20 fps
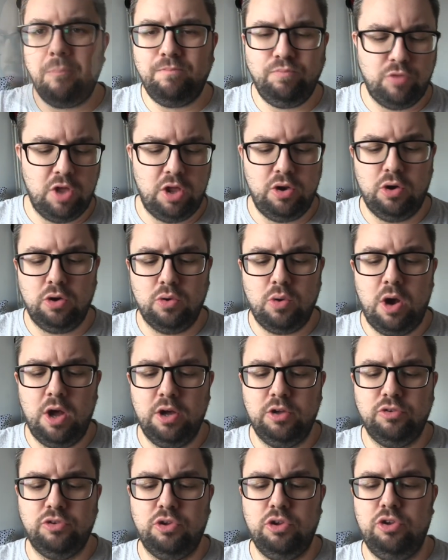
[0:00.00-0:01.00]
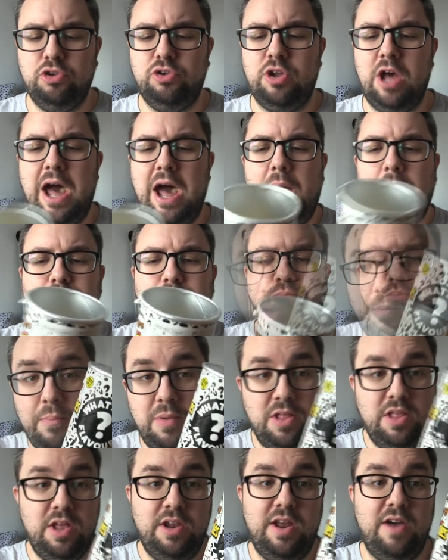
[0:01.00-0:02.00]
They're not quite as good as that,
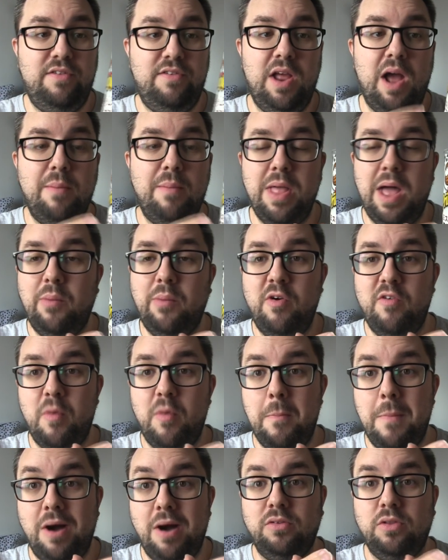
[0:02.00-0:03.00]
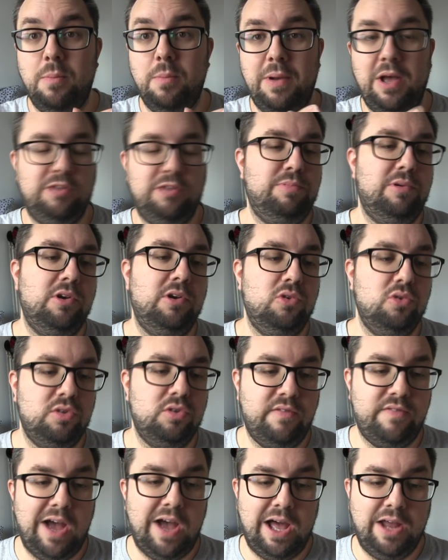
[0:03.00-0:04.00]
but they're definitely up there with among the best Pringles
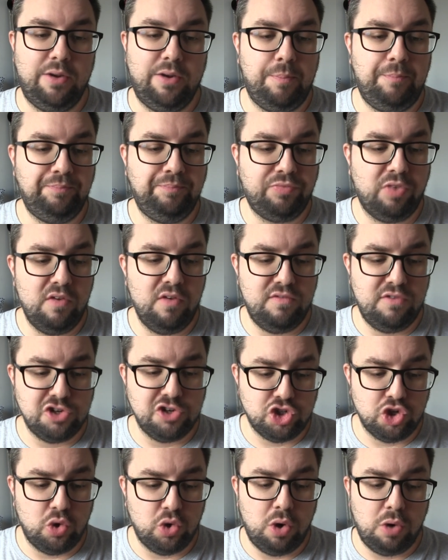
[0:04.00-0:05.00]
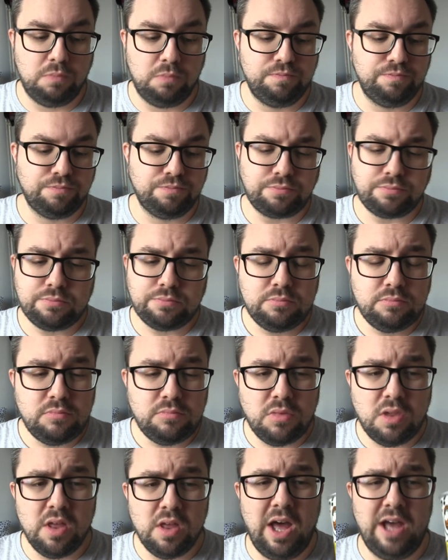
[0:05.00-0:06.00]
I've had, for sure.
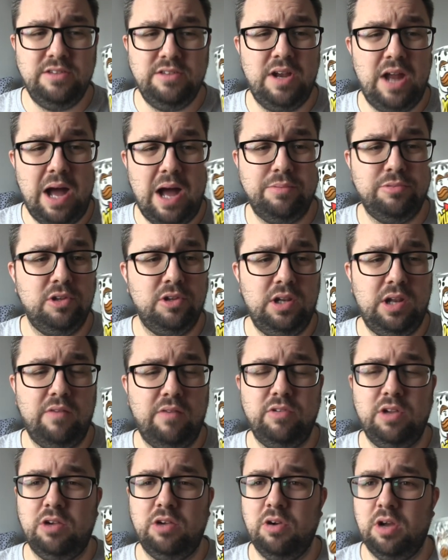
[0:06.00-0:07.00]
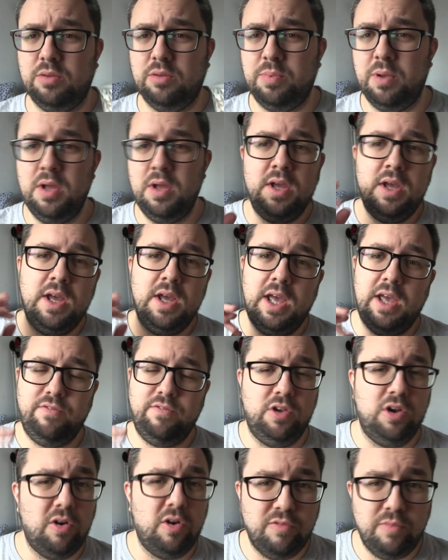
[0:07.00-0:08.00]
It's an absolutely lovely crisp. If
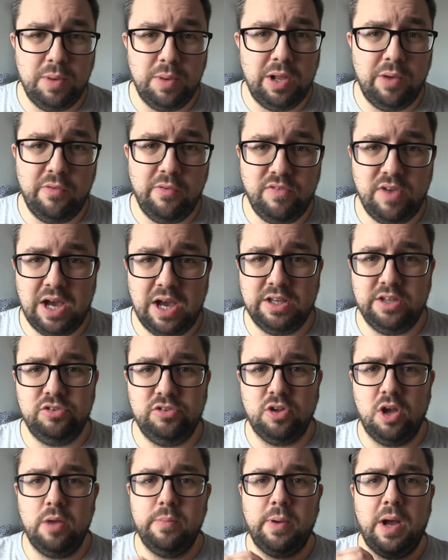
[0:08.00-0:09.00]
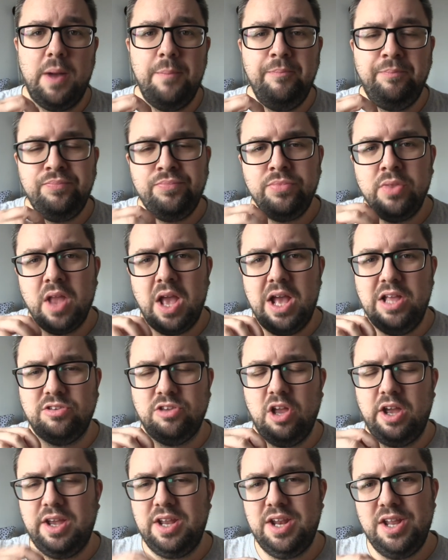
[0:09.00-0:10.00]
you're not familiar with yakisoba,
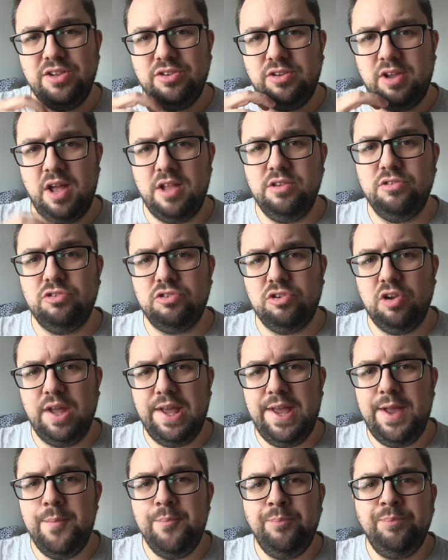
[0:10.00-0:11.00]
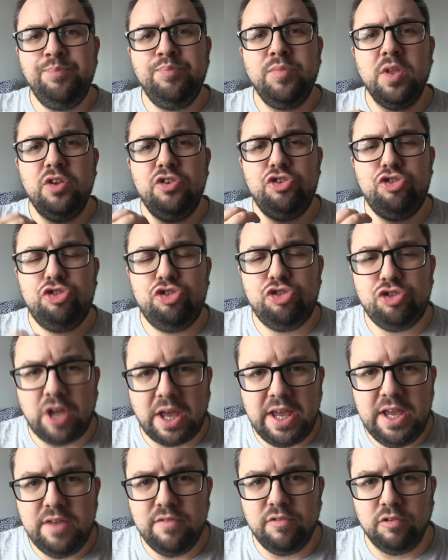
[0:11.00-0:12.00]
it's like an intensely
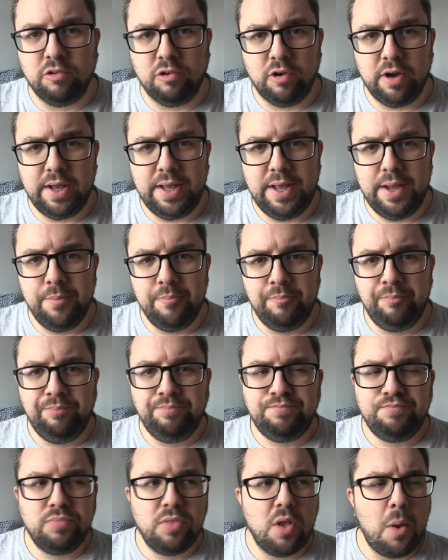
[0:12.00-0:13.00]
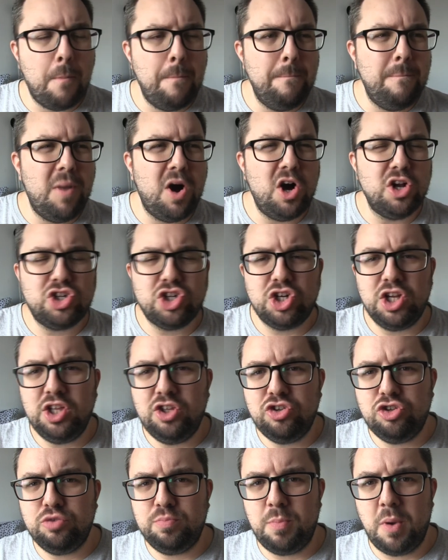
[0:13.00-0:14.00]
savoury, mildly
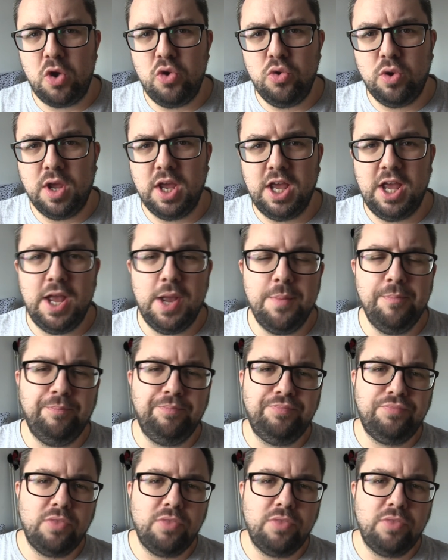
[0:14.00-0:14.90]
smoky,